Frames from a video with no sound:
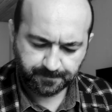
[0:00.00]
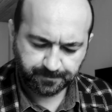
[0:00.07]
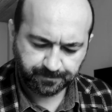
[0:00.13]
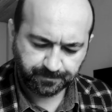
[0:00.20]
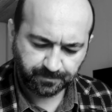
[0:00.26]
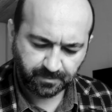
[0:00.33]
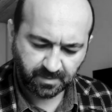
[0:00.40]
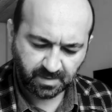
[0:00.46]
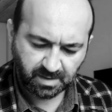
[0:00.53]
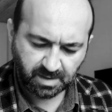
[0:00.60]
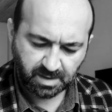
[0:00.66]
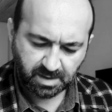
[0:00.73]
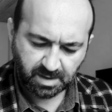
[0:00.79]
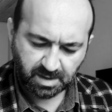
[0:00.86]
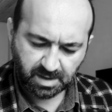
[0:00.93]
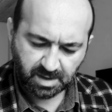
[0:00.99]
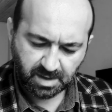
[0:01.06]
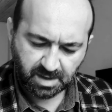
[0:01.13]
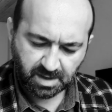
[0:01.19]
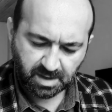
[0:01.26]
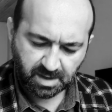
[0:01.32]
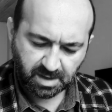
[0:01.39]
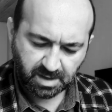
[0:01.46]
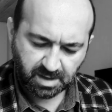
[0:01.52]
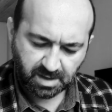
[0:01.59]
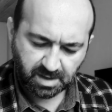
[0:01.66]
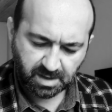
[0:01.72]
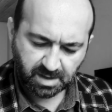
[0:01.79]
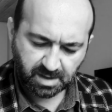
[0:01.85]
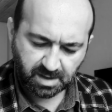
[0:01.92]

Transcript: (silence)